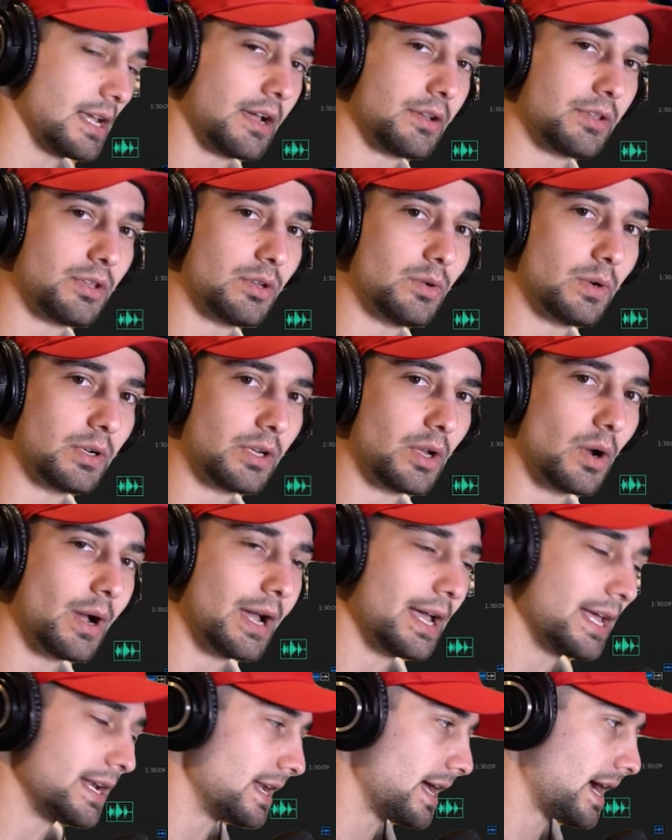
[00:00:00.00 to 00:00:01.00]
how you would go
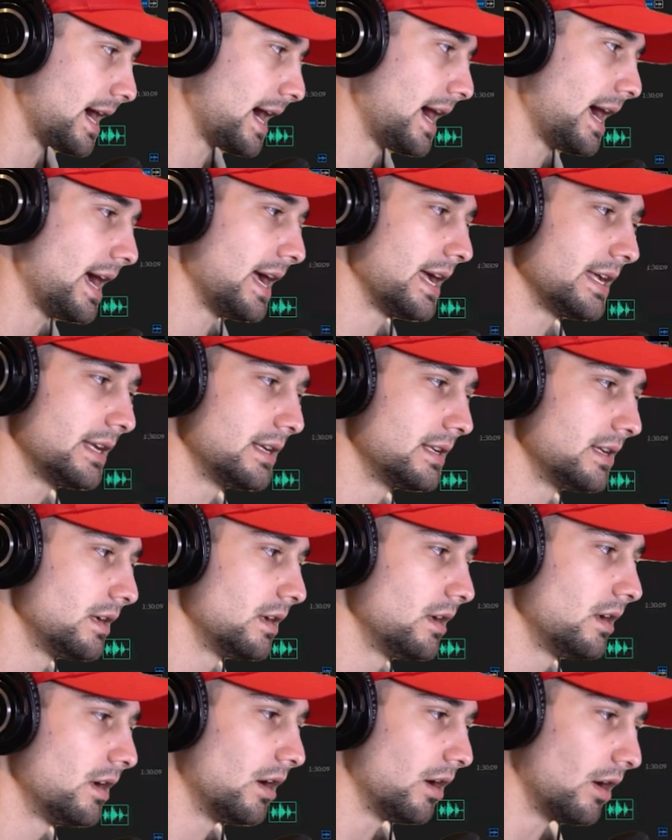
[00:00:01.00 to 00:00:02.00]
ahead and hide
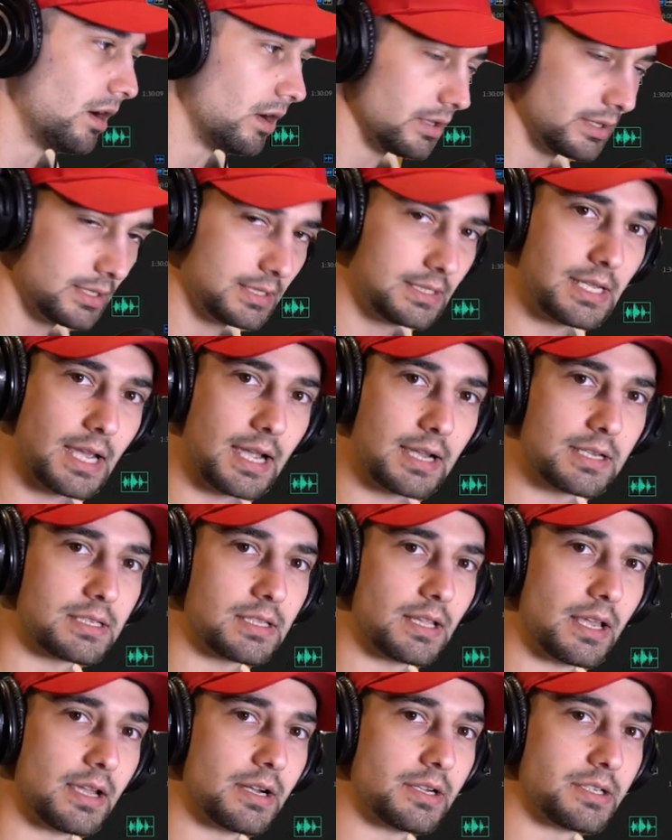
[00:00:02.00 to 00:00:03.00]
all the text
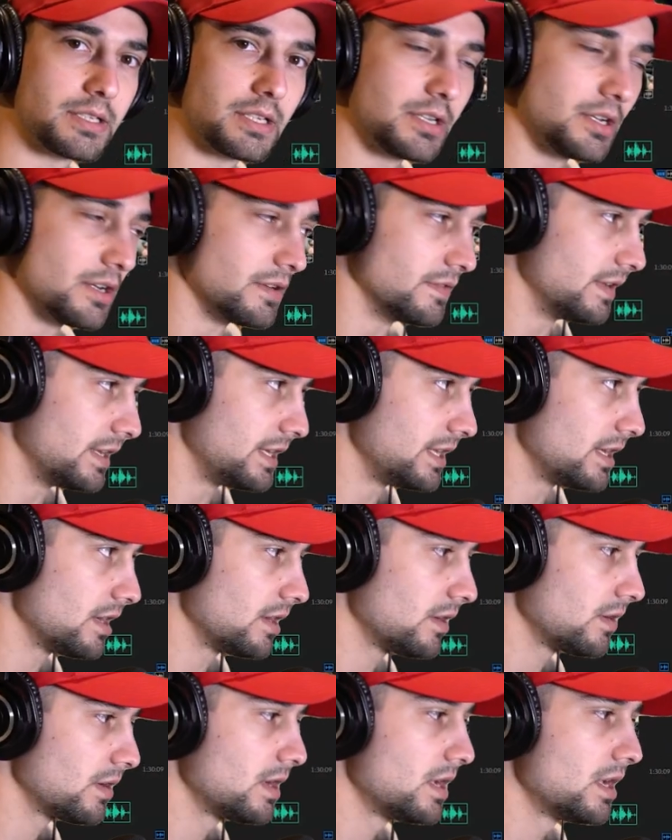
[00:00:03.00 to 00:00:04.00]
layers in your
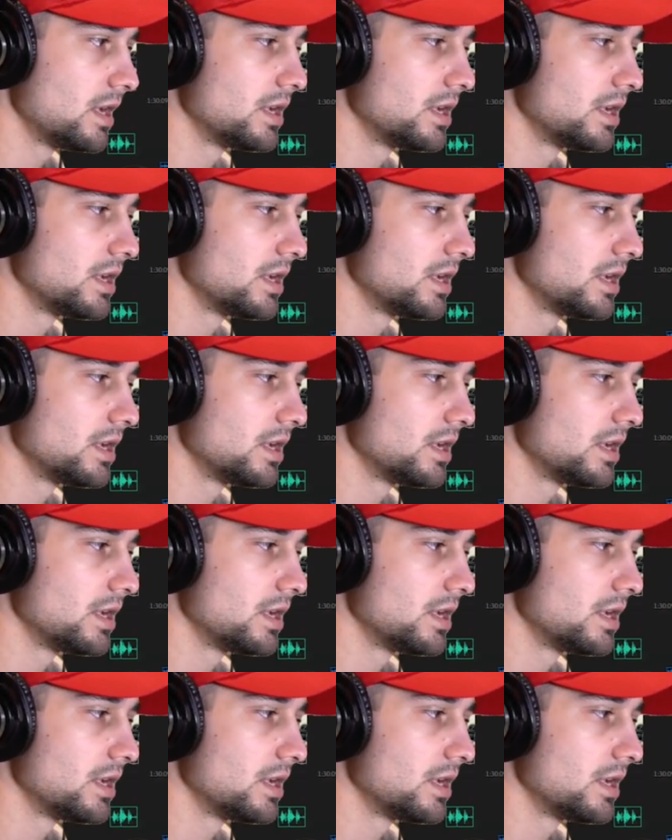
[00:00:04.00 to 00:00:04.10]
video.